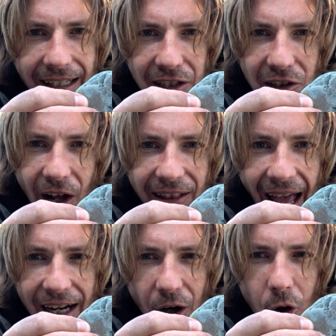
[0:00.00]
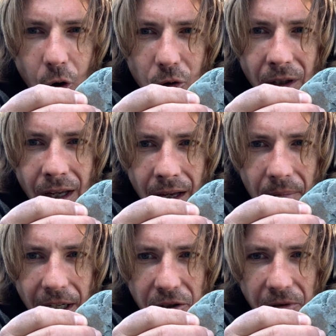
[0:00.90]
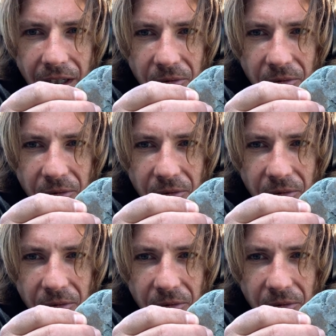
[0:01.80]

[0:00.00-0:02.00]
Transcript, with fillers: It's not that old, but it's really,